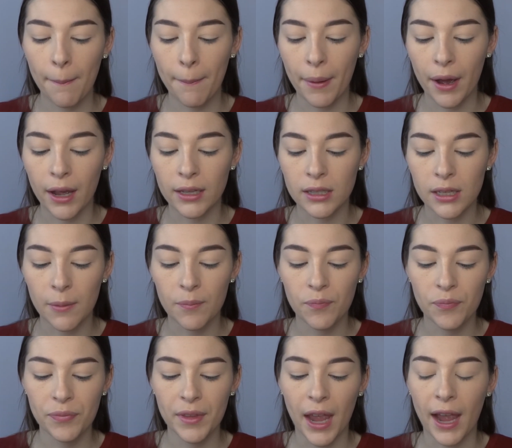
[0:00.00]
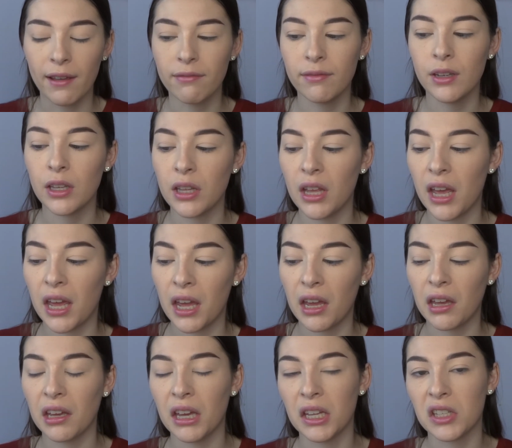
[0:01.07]
but I feel
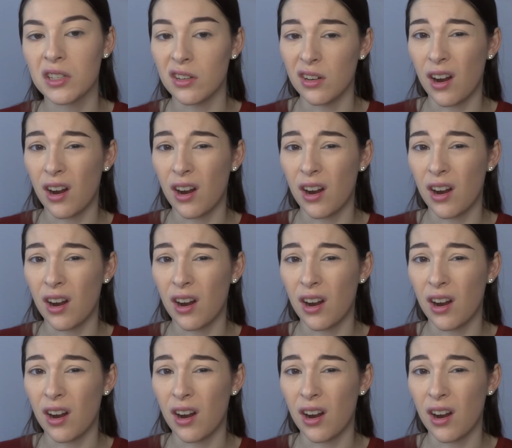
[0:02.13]
like it's